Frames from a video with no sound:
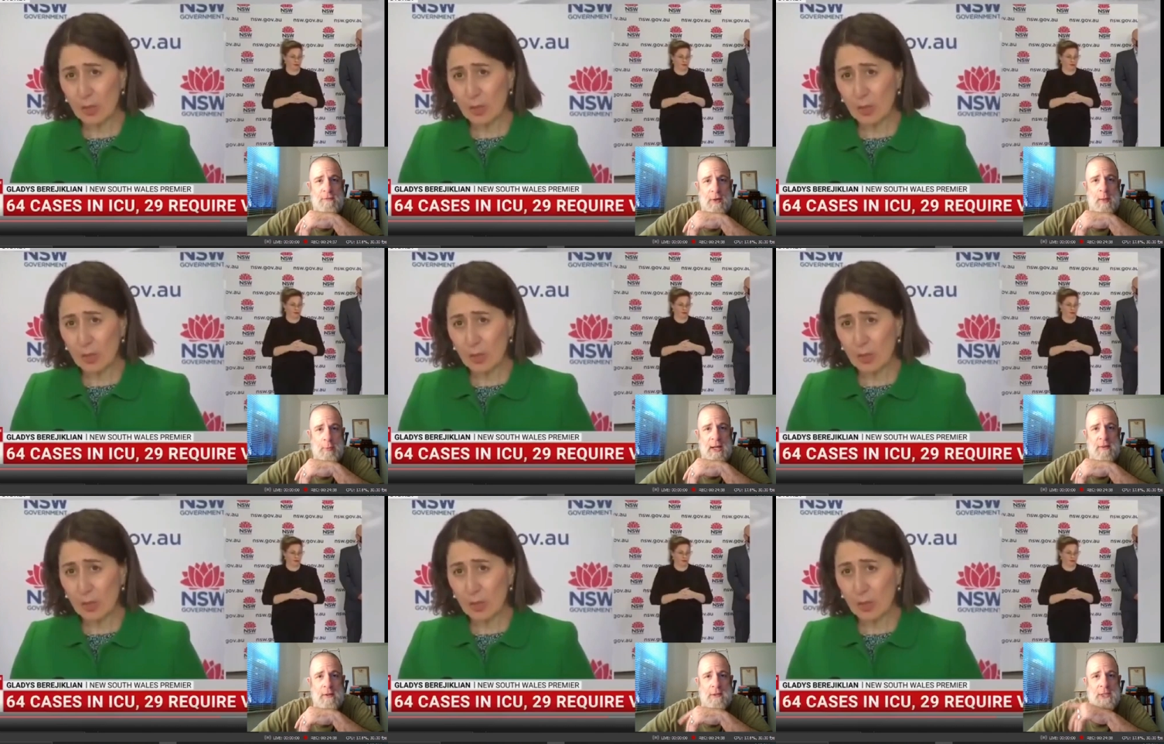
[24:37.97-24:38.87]
Speaker 1: for your
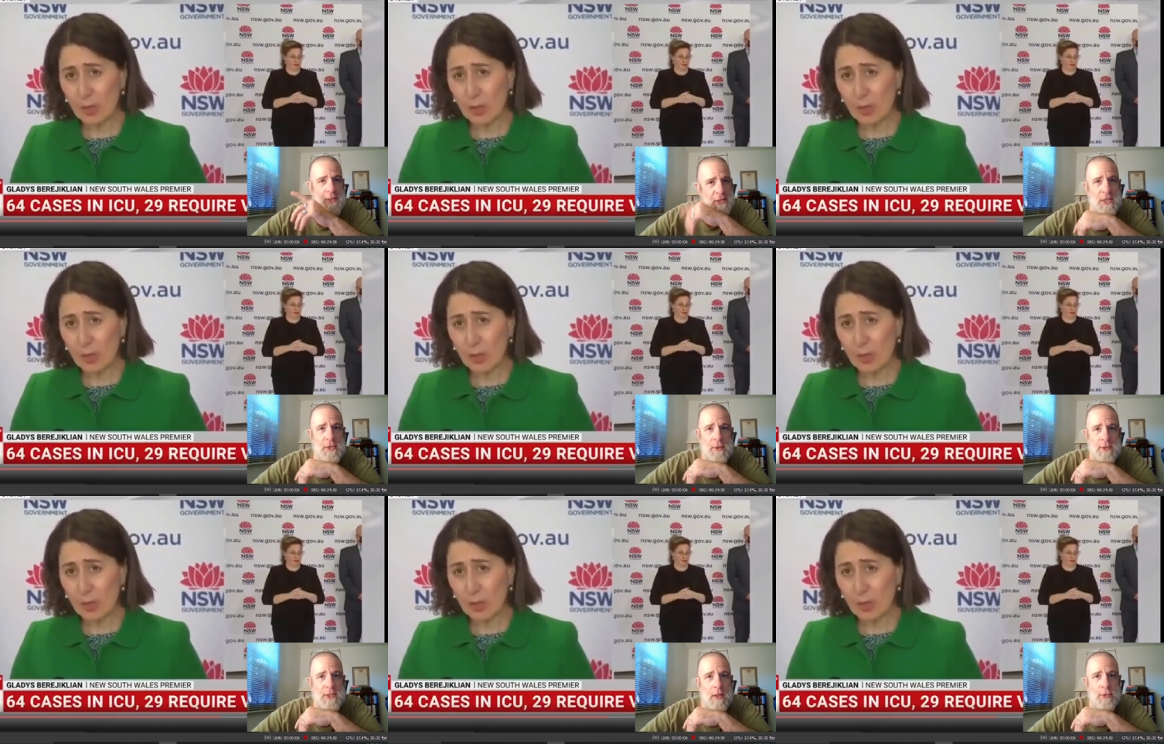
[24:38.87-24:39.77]
brothers and
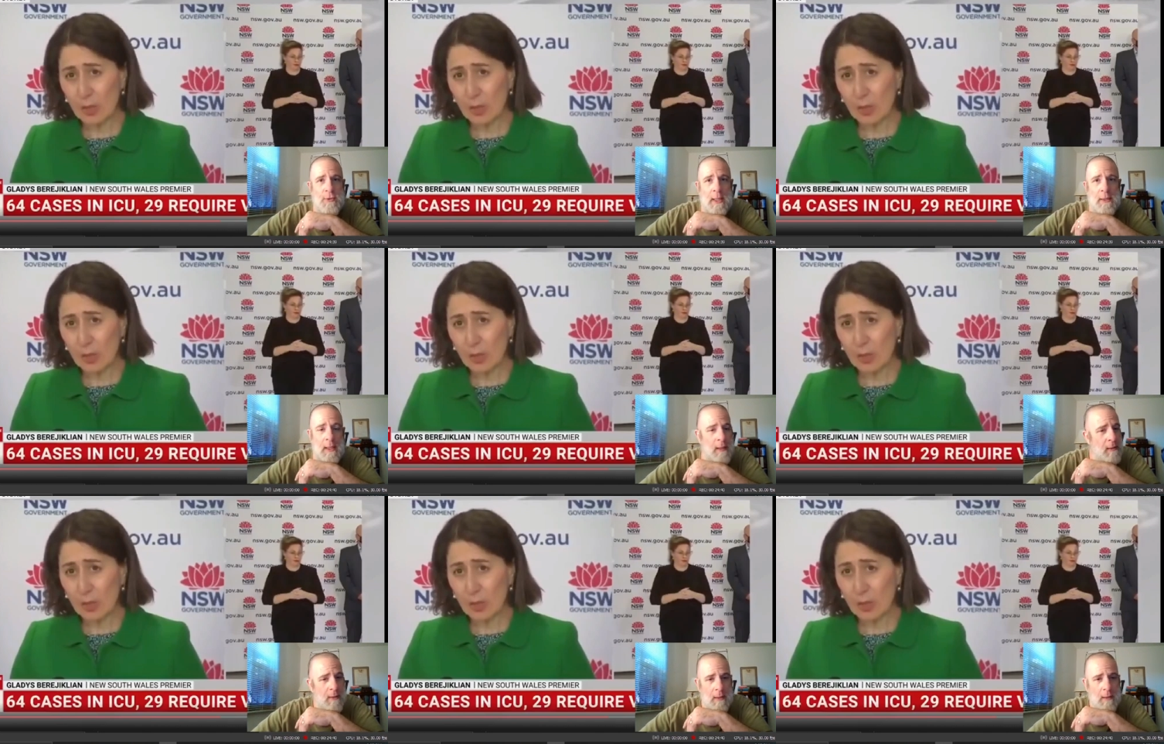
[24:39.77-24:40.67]
sisters in
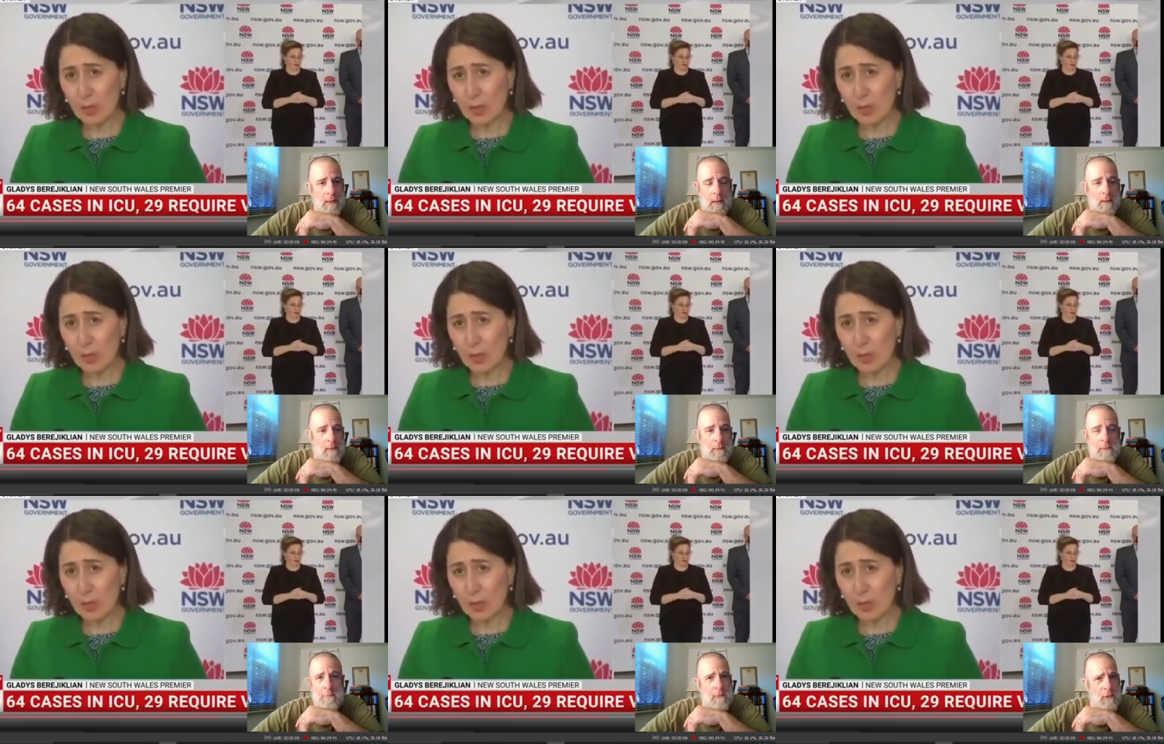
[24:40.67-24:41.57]
Australia. Oh,
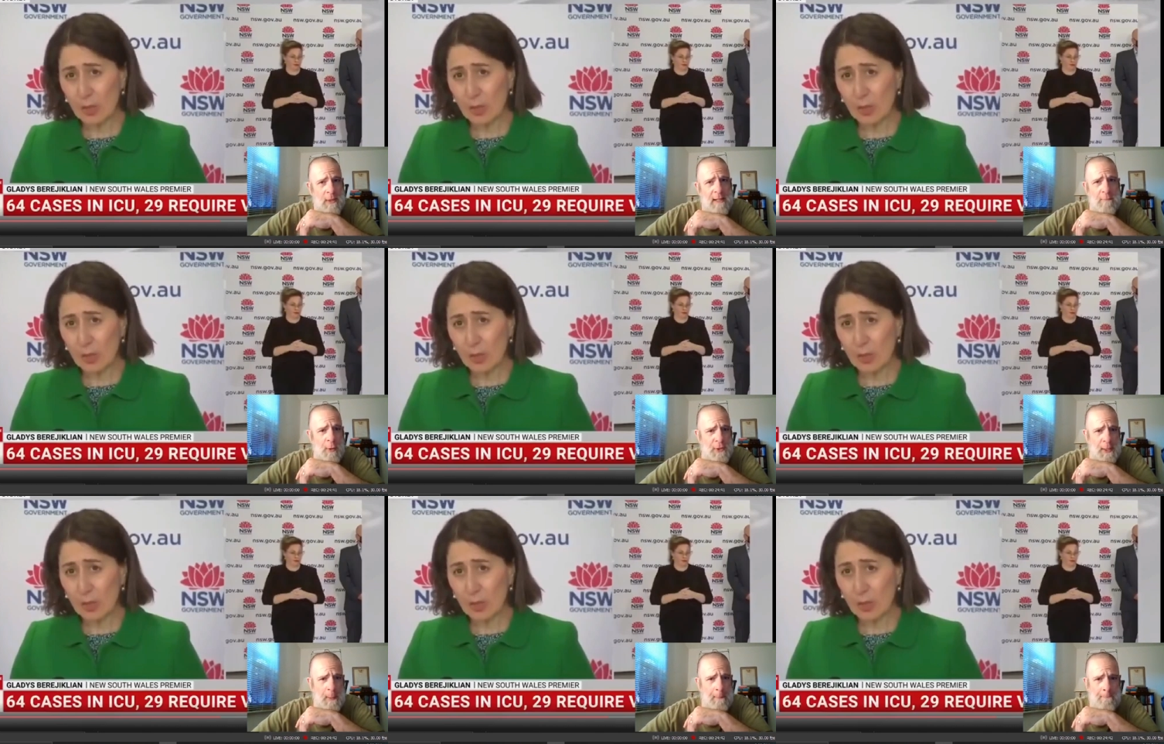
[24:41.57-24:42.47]
Lord have
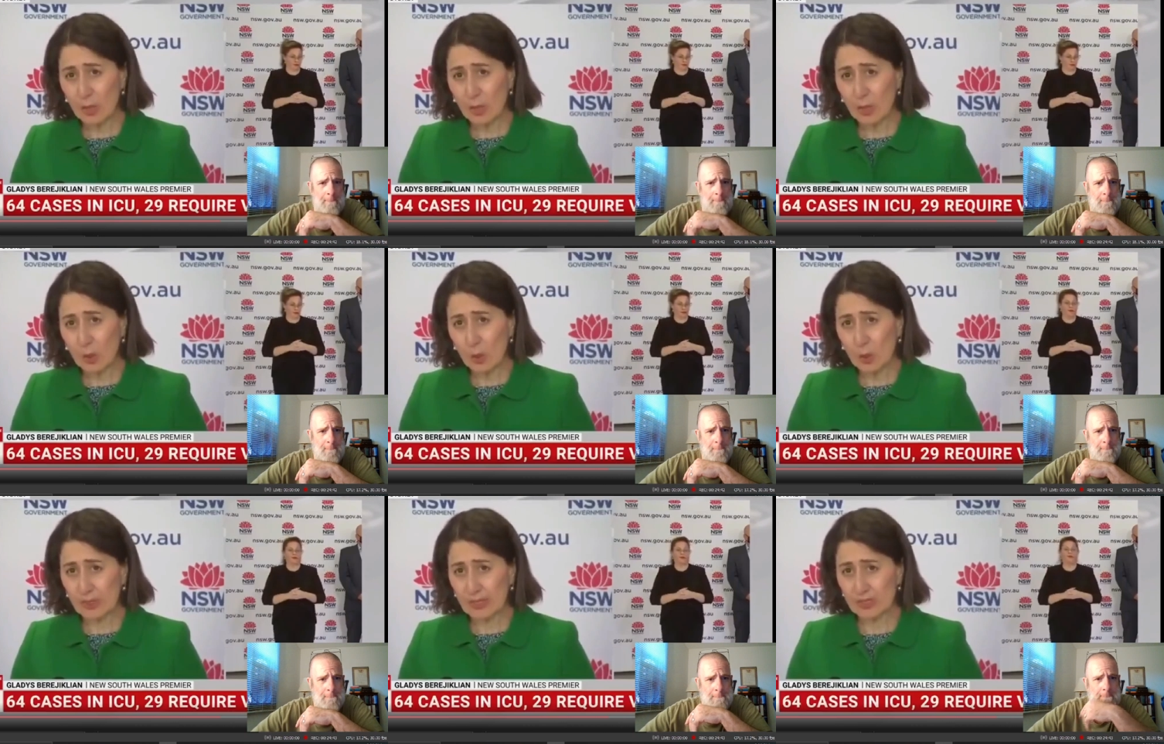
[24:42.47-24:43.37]
mercy.
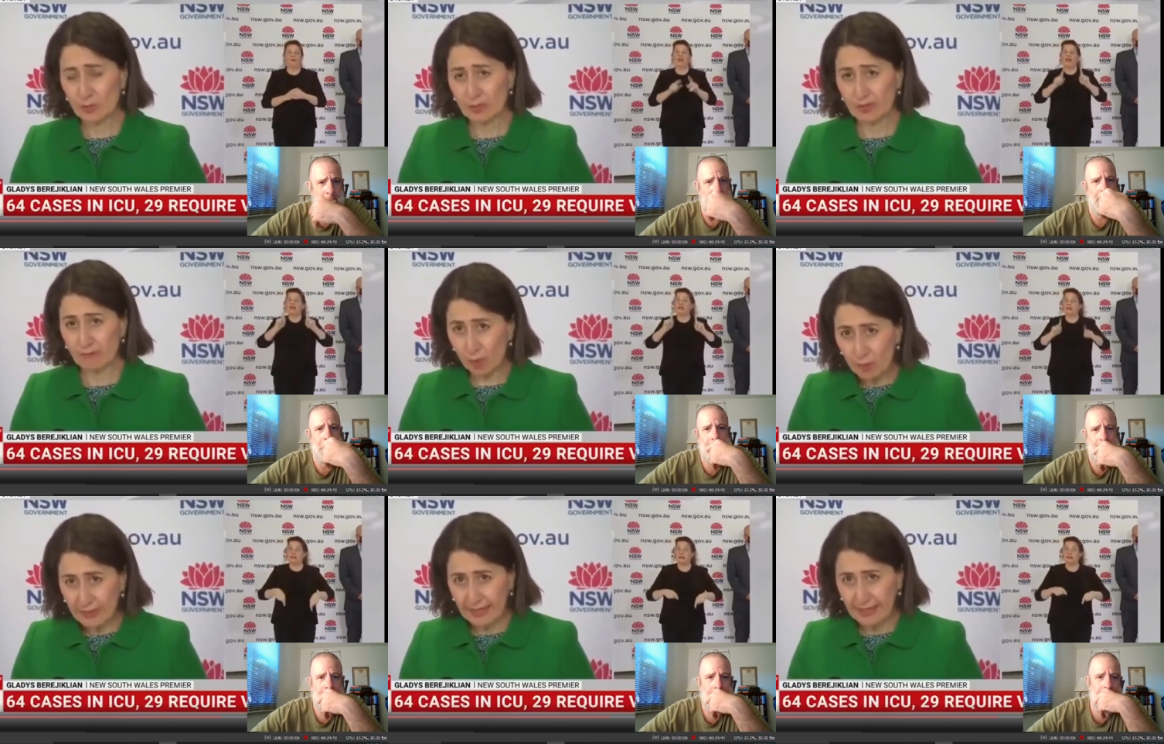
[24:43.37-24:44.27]
Speaker 2: Orders will be
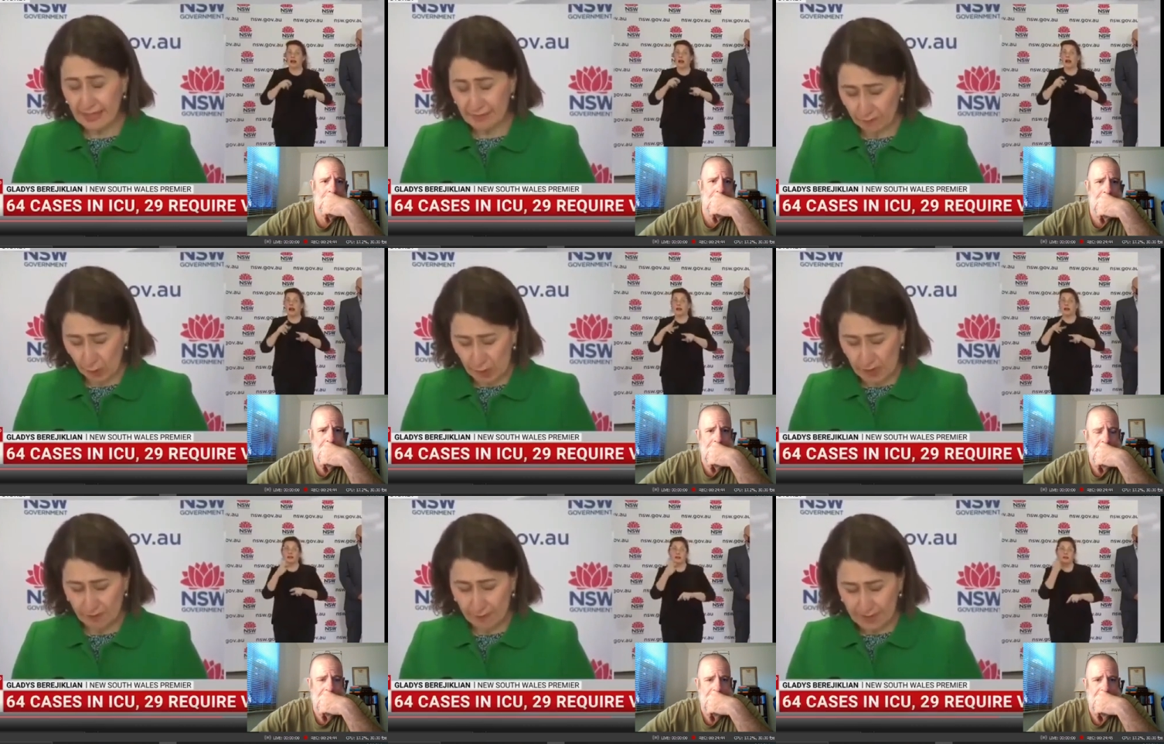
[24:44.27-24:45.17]
formally enforced
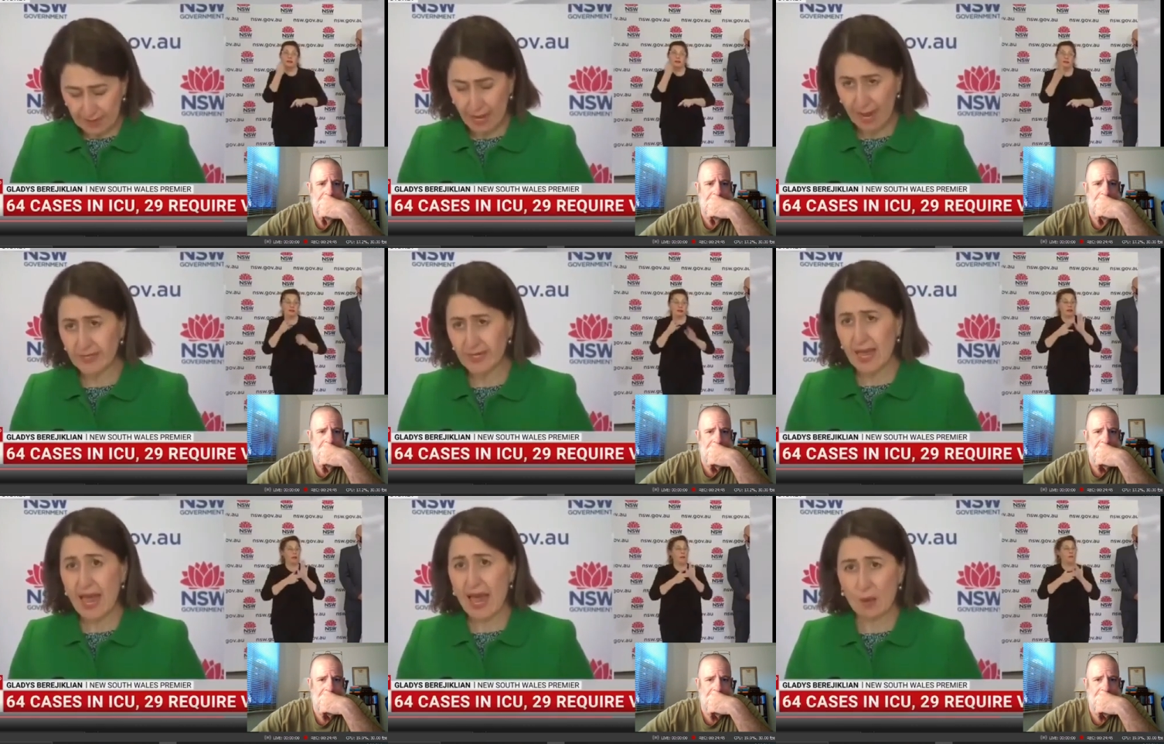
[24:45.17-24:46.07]
from midnight.
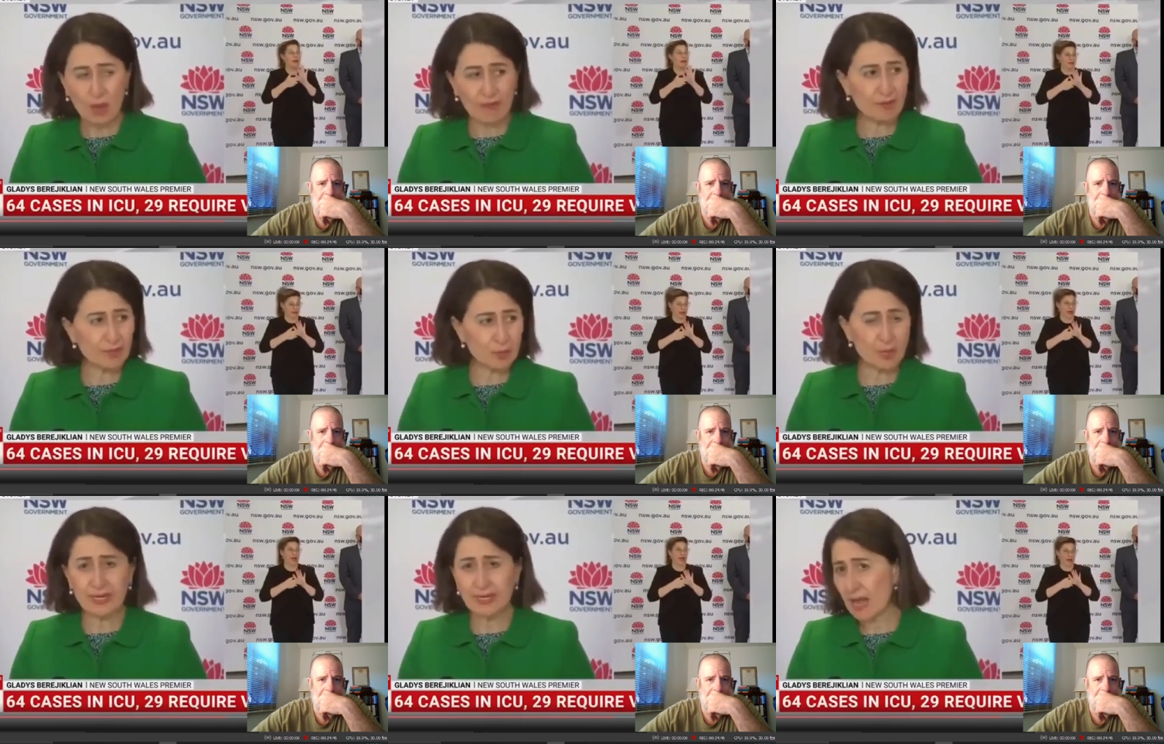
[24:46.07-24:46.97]
However, between
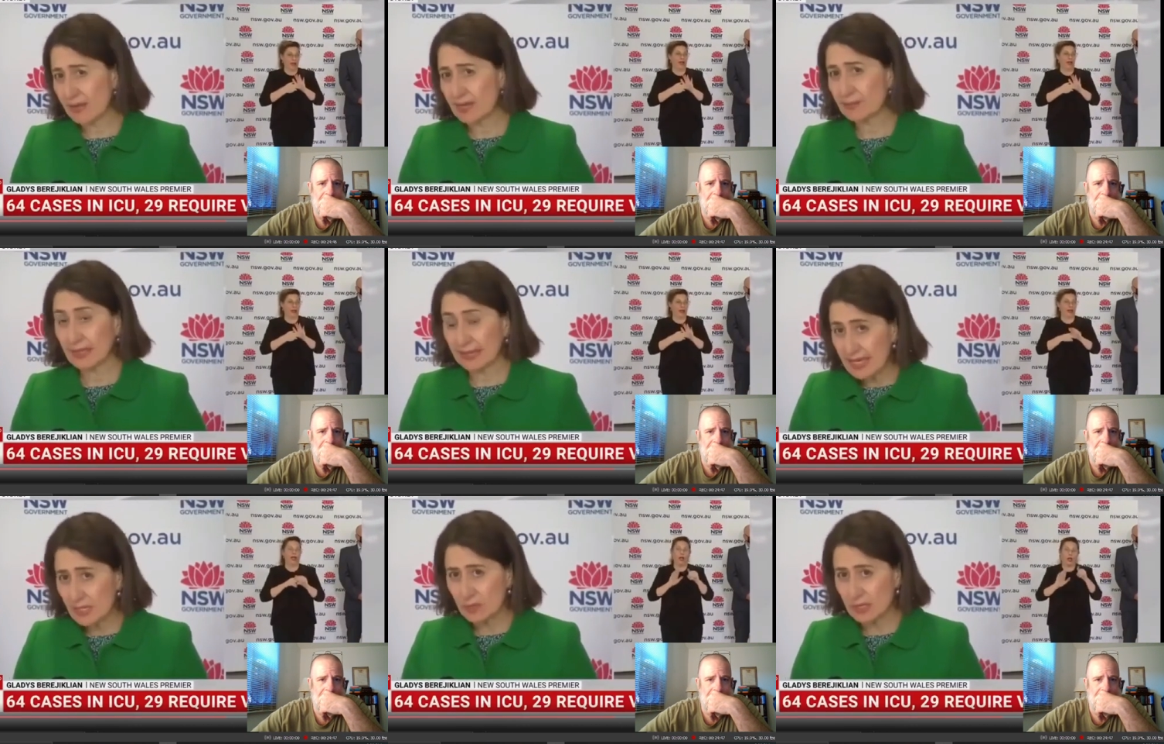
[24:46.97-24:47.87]
now and then, police
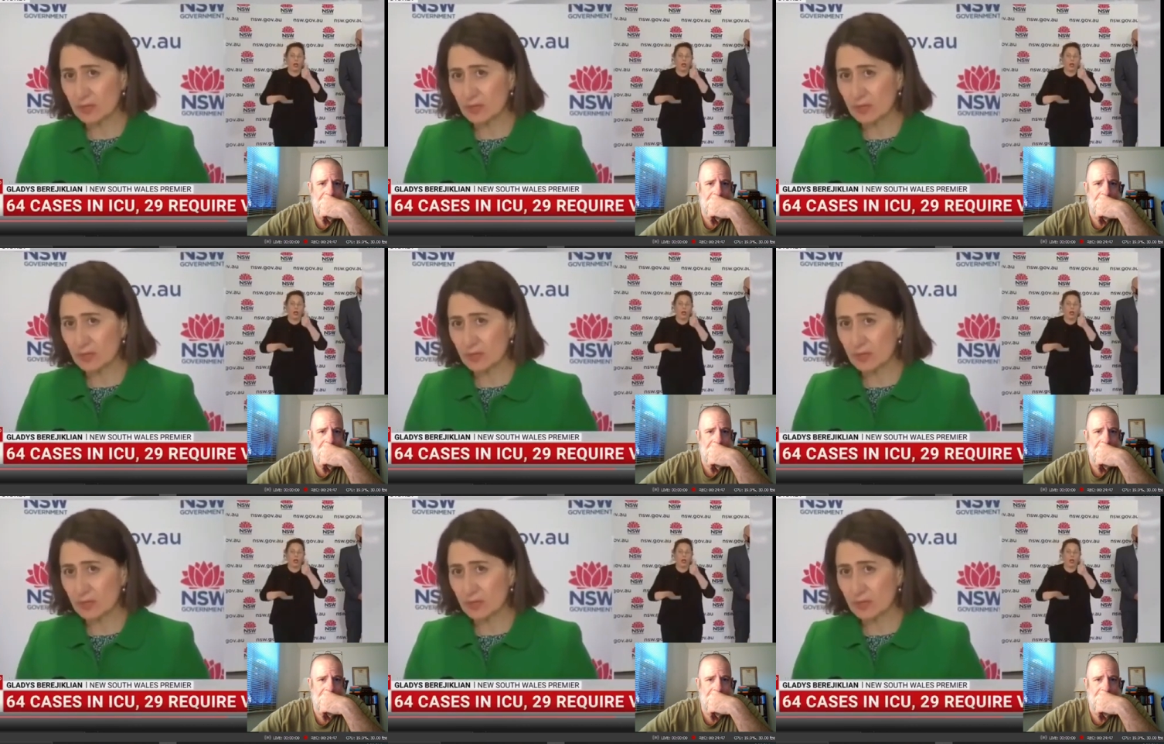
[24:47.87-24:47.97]
will still be